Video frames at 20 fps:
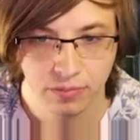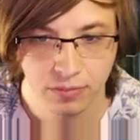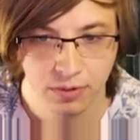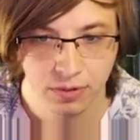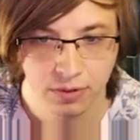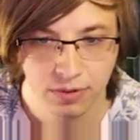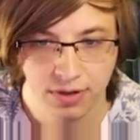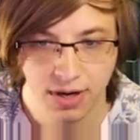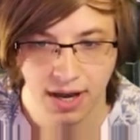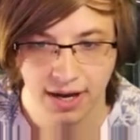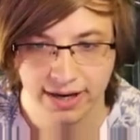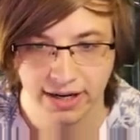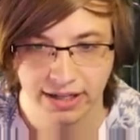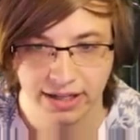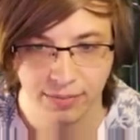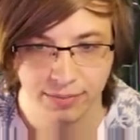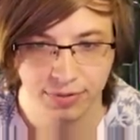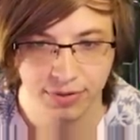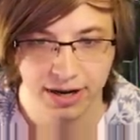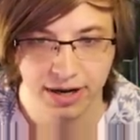Not going to
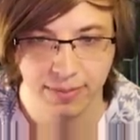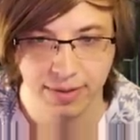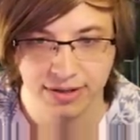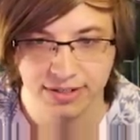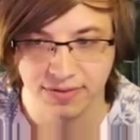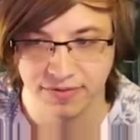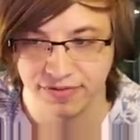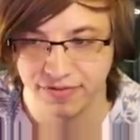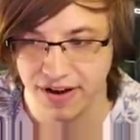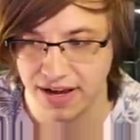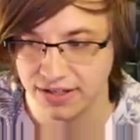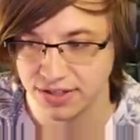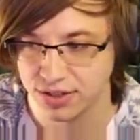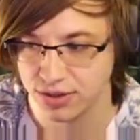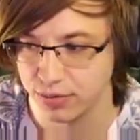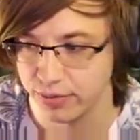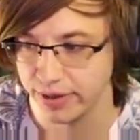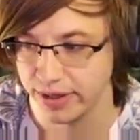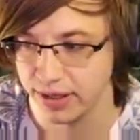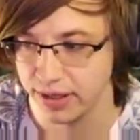complain about some
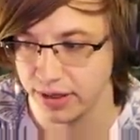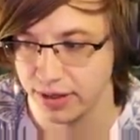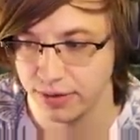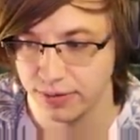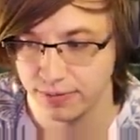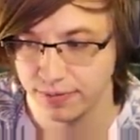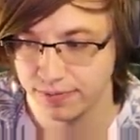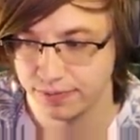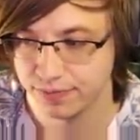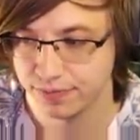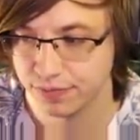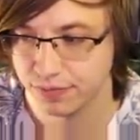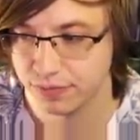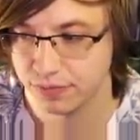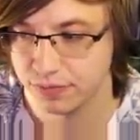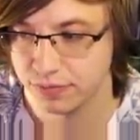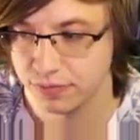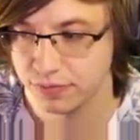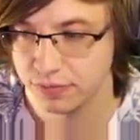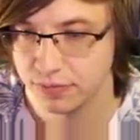faster reload.
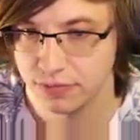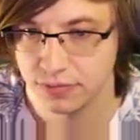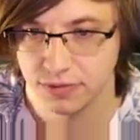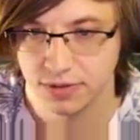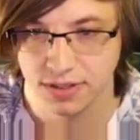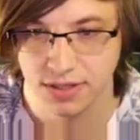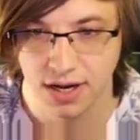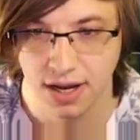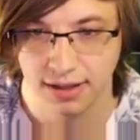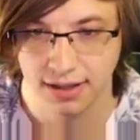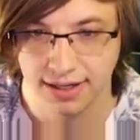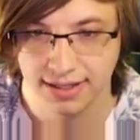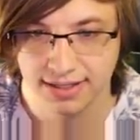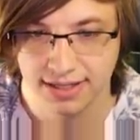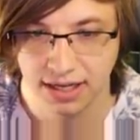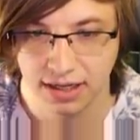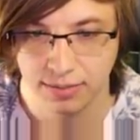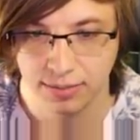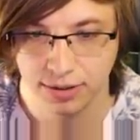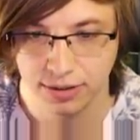It's not like
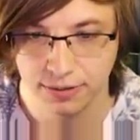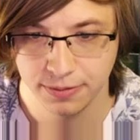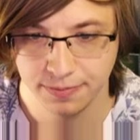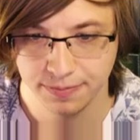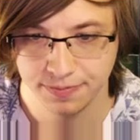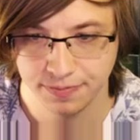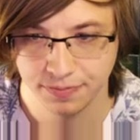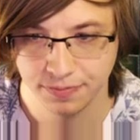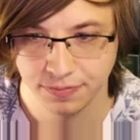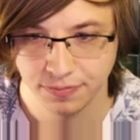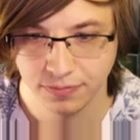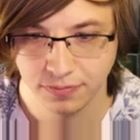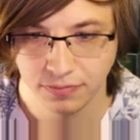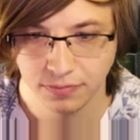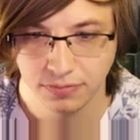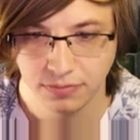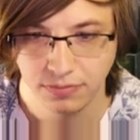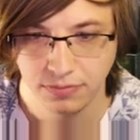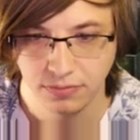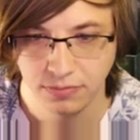Diablo.
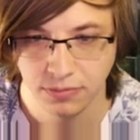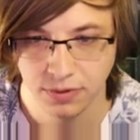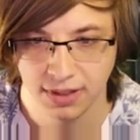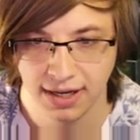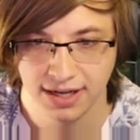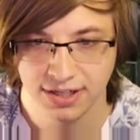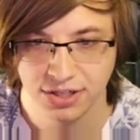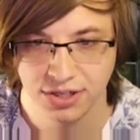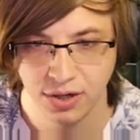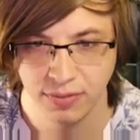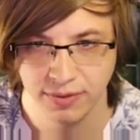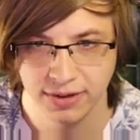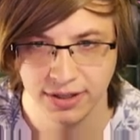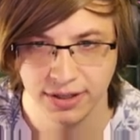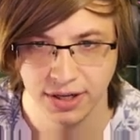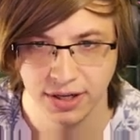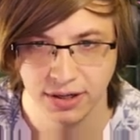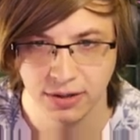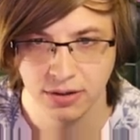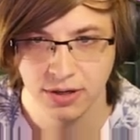Yeah, I just don't really
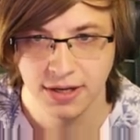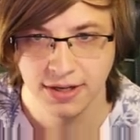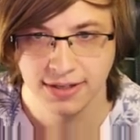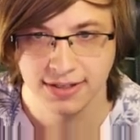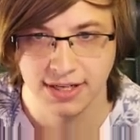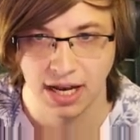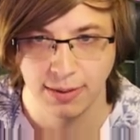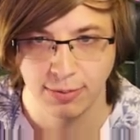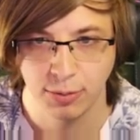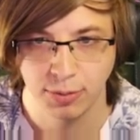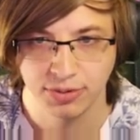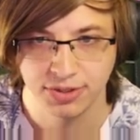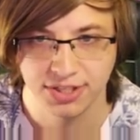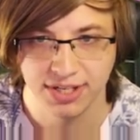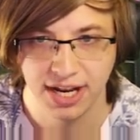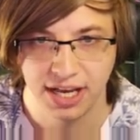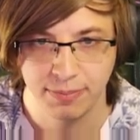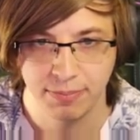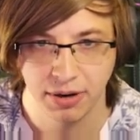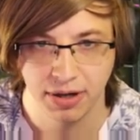know. Stoppable
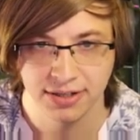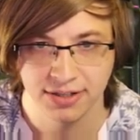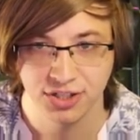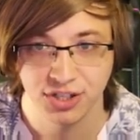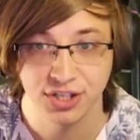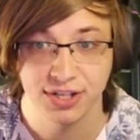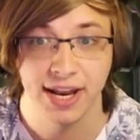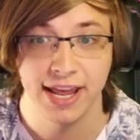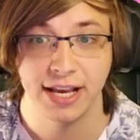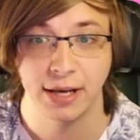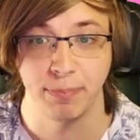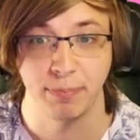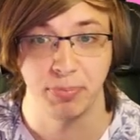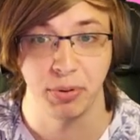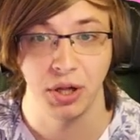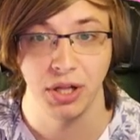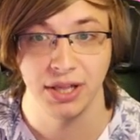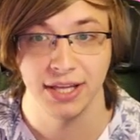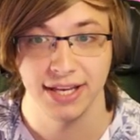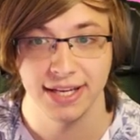snake button. Snake
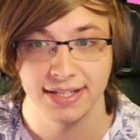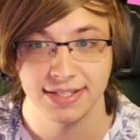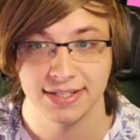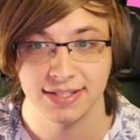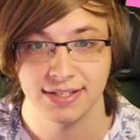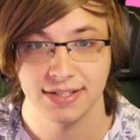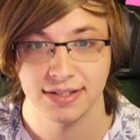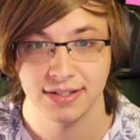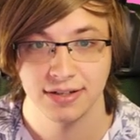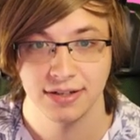bullets!